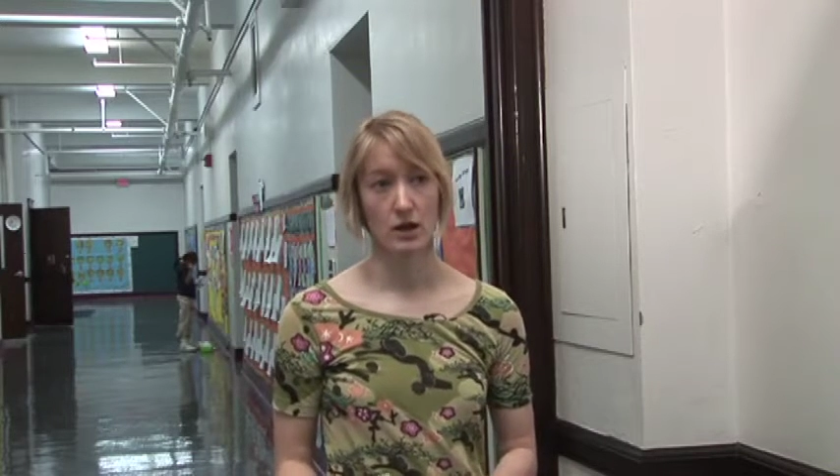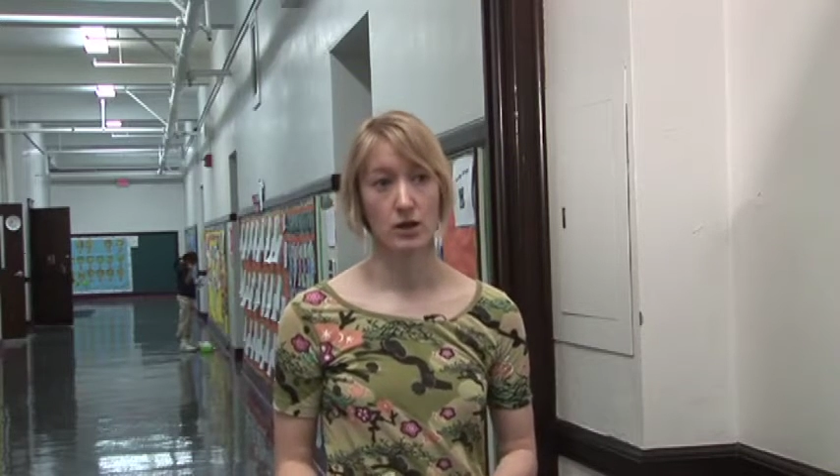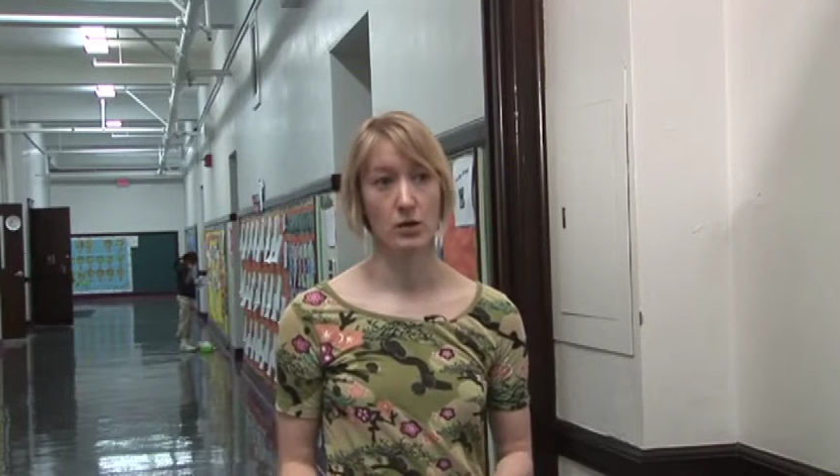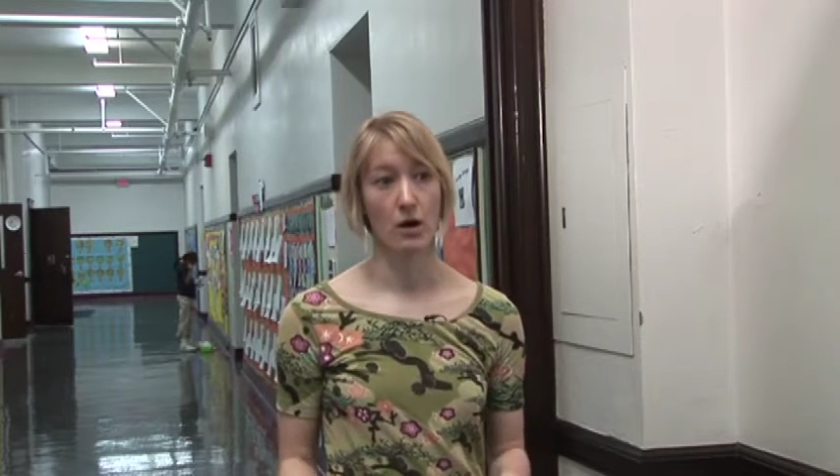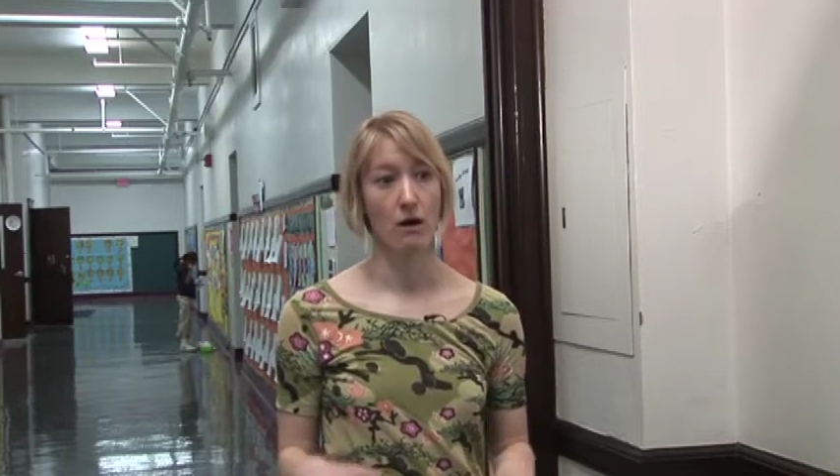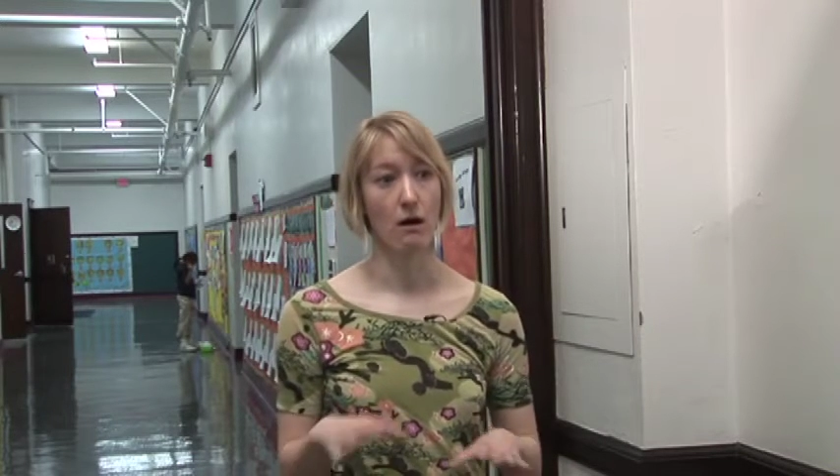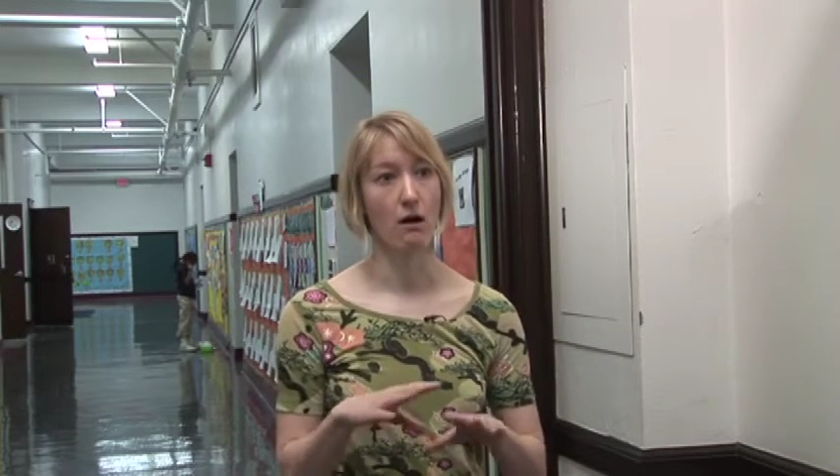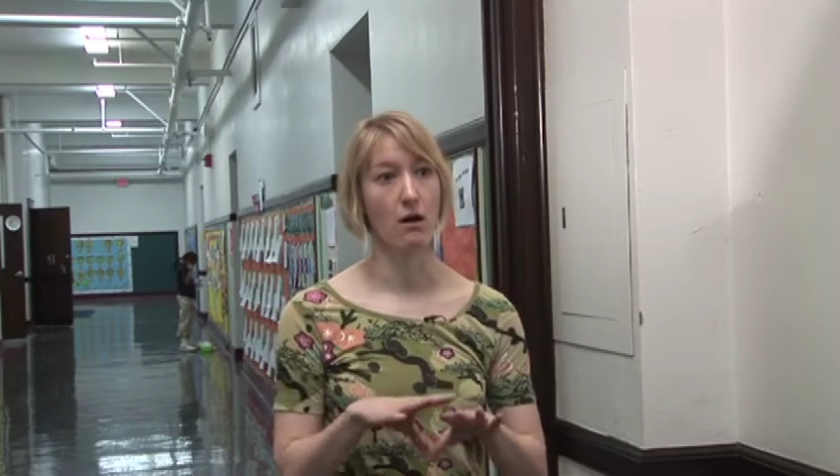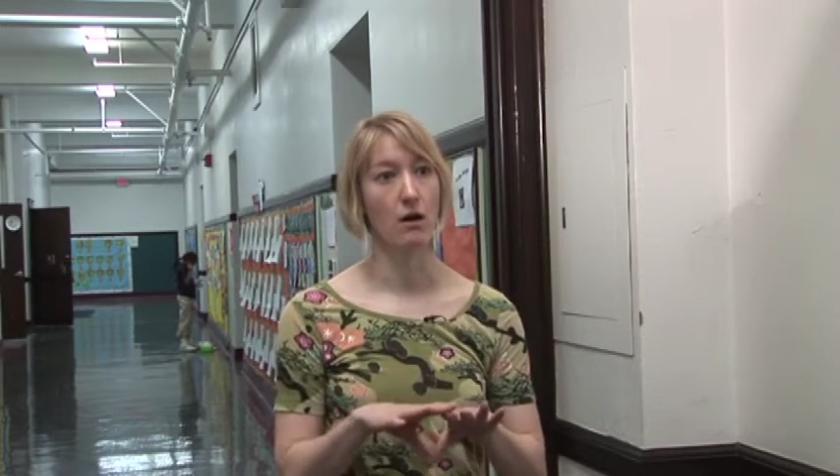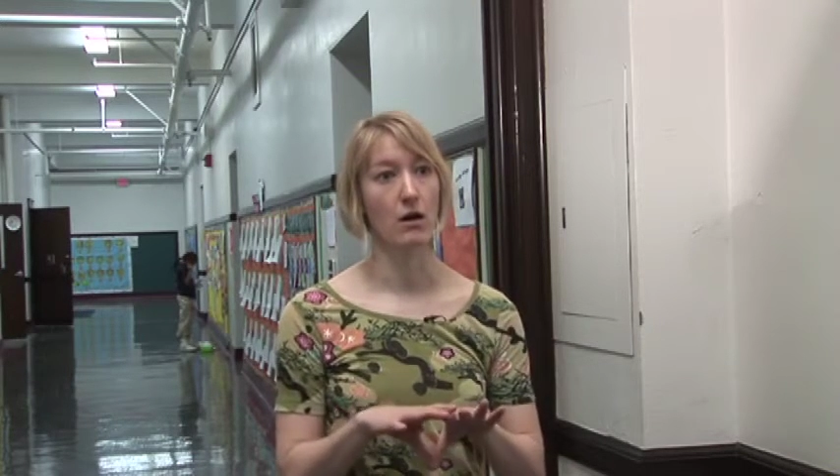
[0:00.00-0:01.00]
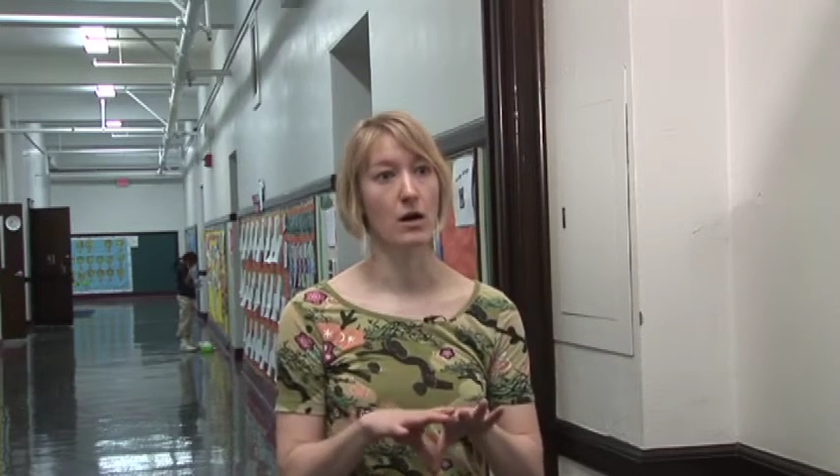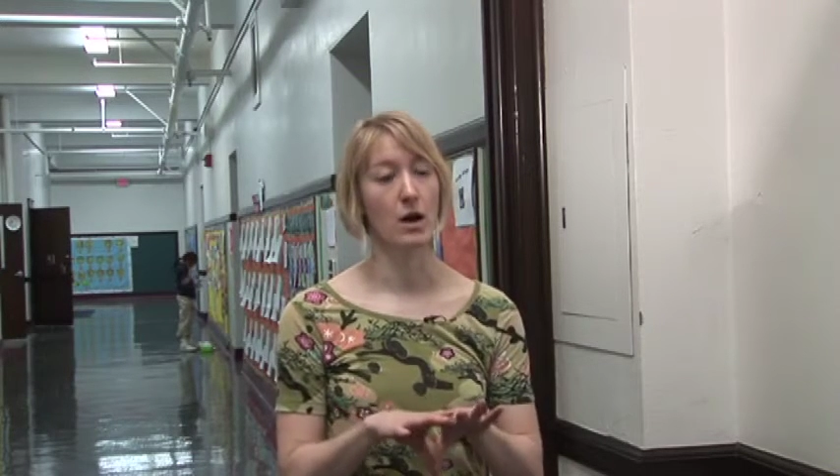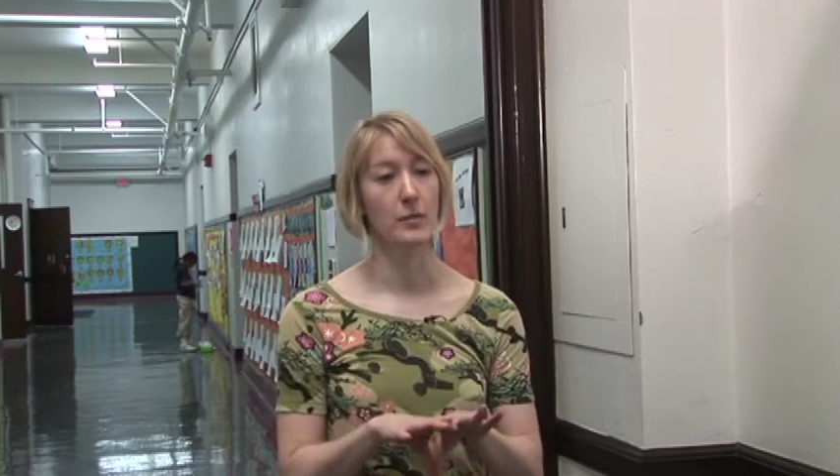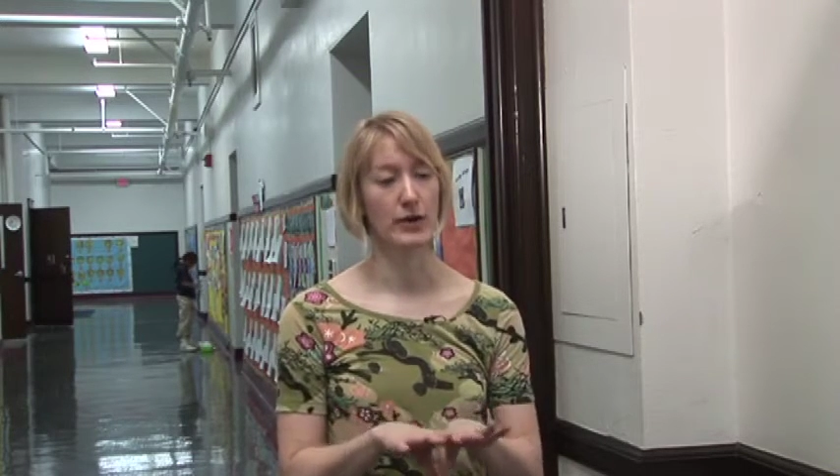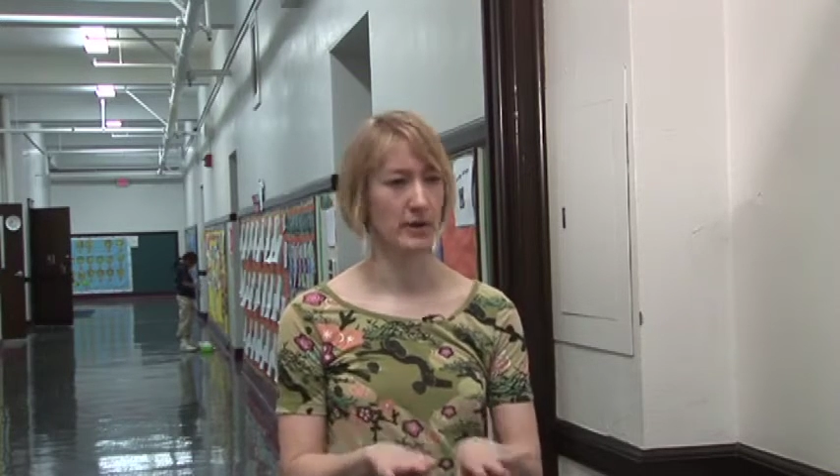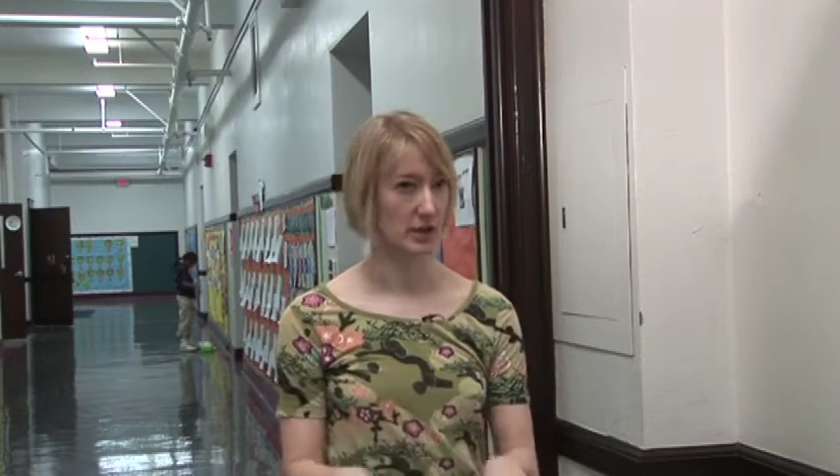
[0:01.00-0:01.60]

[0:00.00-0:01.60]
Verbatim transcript: who are all pretty